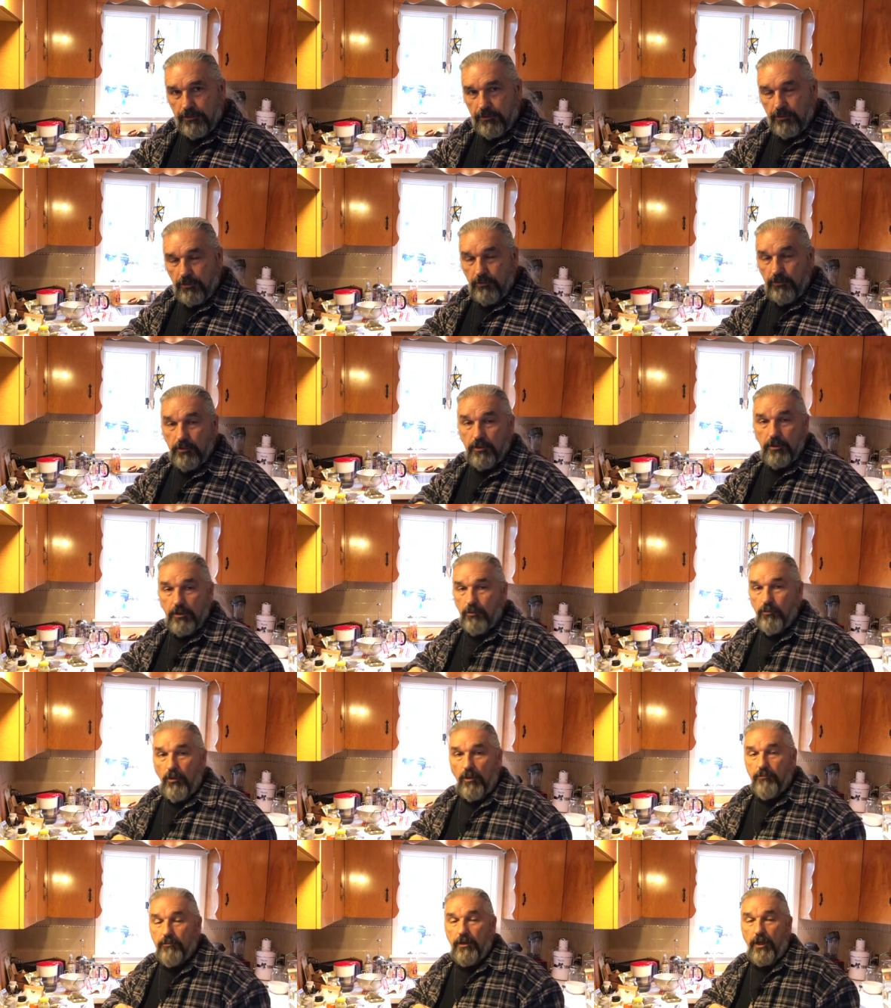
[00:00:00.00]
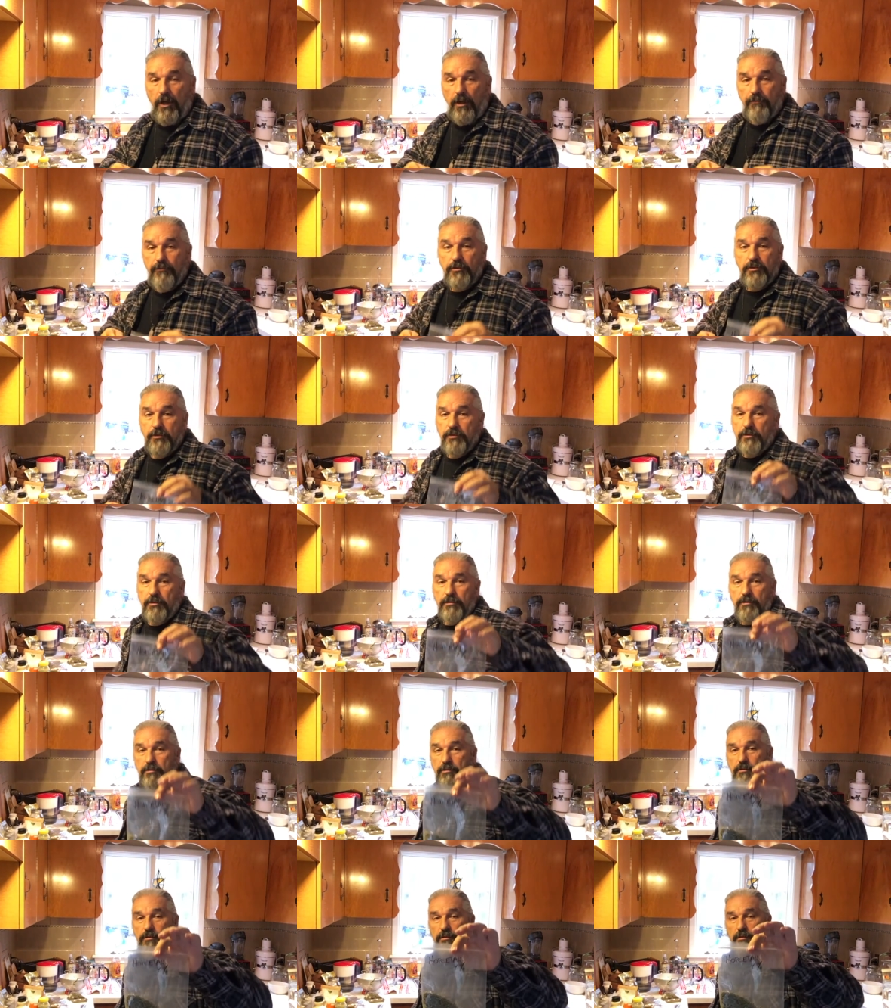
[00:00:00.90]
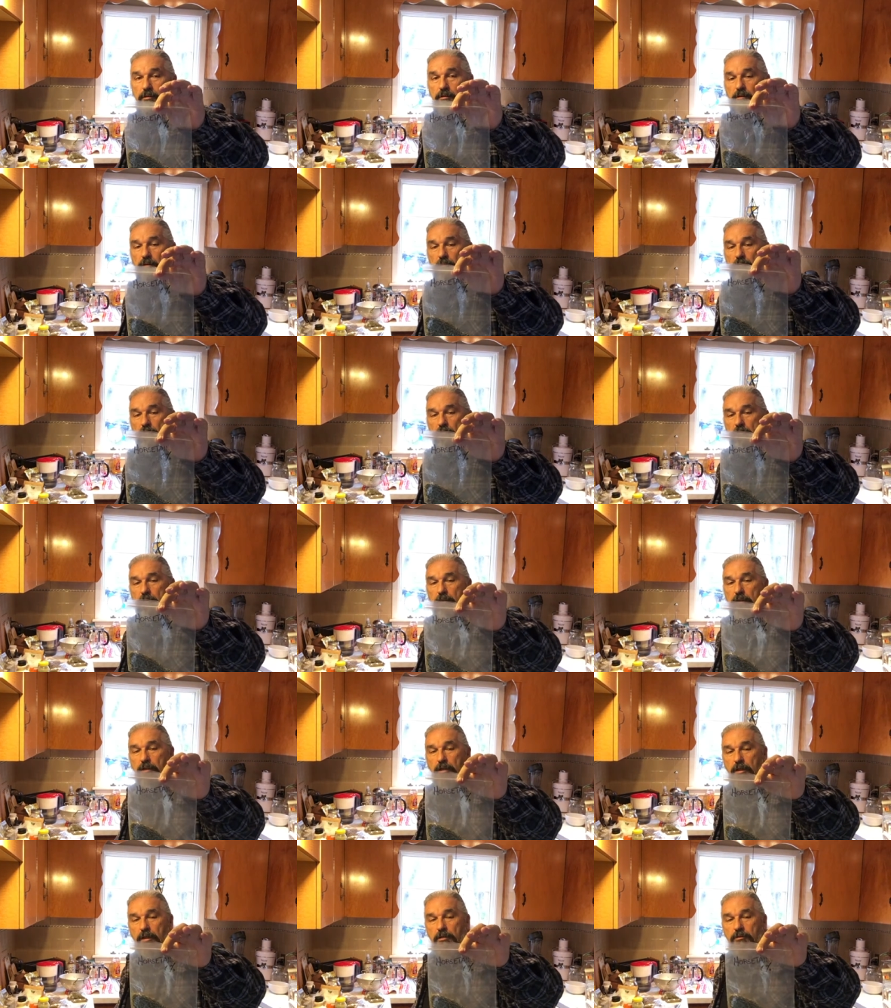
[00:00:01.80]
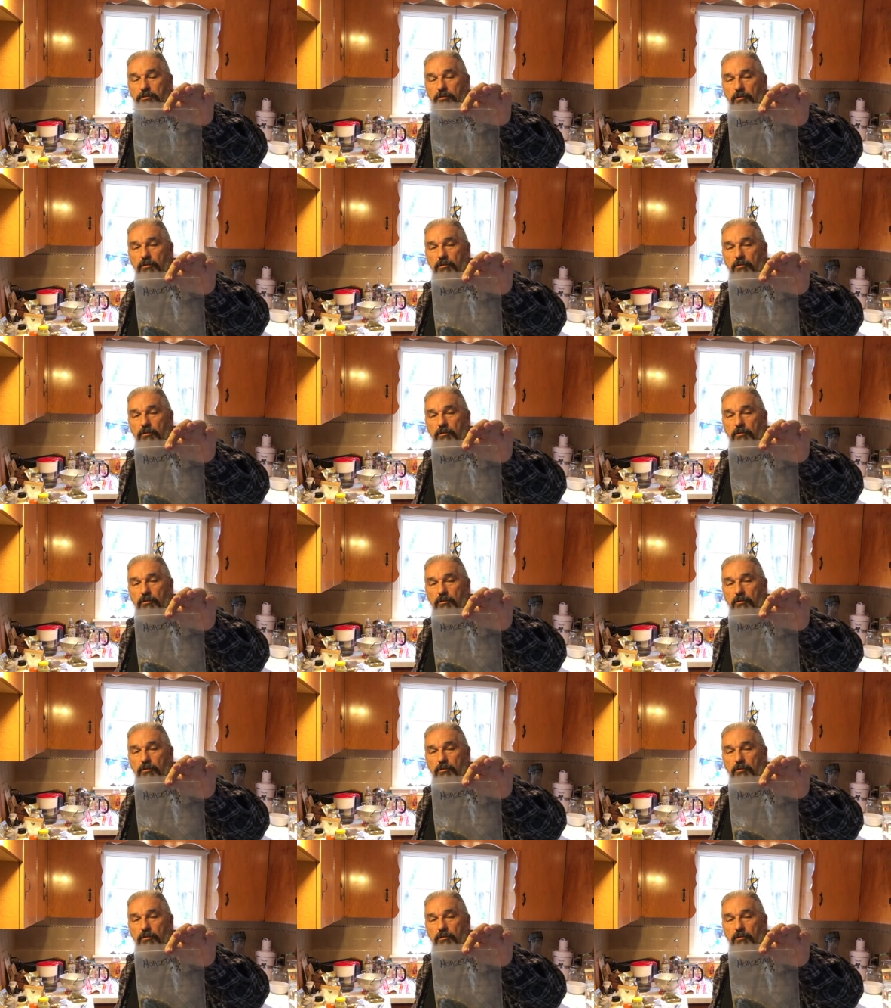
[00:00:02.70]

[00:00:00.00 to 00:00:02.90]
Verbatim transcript: So you can go out and harvest it, and it has a